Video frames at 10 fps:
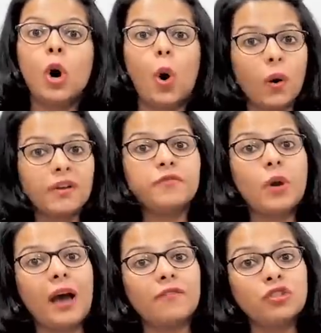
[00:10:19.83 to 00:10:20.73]
or if
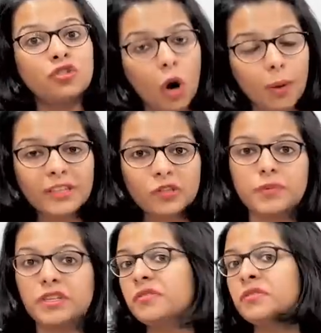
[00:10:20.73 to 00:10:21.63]
you have a job
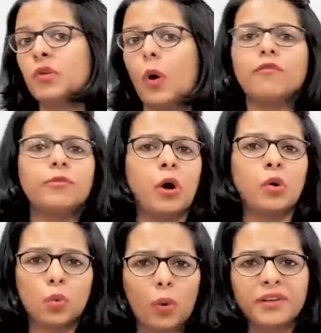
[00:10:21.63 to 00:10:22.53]
experience of
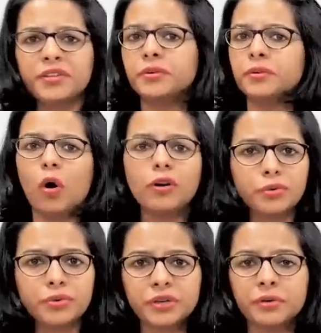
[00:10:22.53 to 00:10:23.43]
about 1 year or
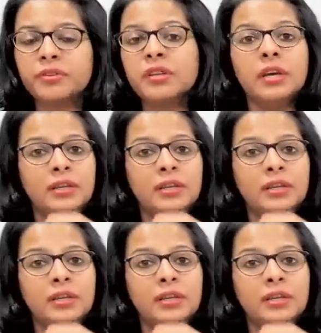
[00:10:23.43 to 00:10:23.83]
2 years,